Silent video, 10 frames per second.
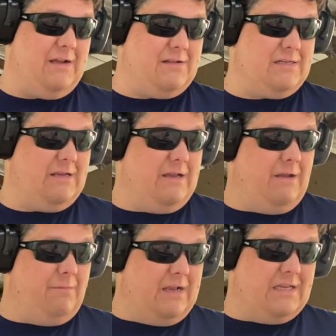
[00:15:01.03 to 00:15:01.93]
else.
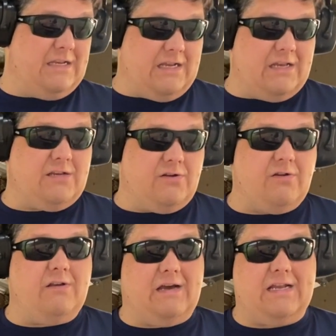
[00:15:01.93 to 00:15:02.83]
Because it does
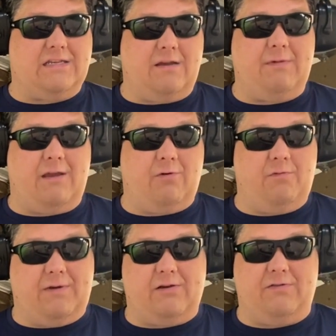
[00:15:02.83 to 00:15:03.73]
clearly like some ammo
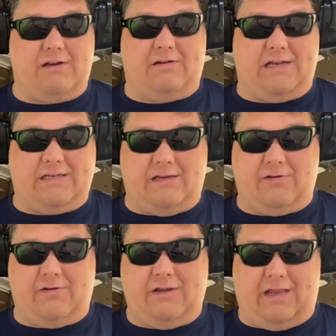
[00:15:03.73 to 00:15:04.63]
better than it likes
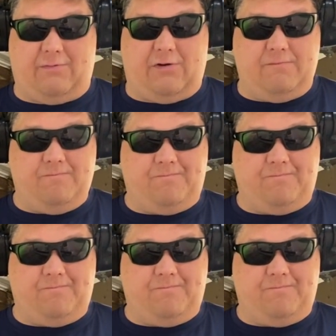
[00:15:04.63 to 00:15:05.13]
other ammo.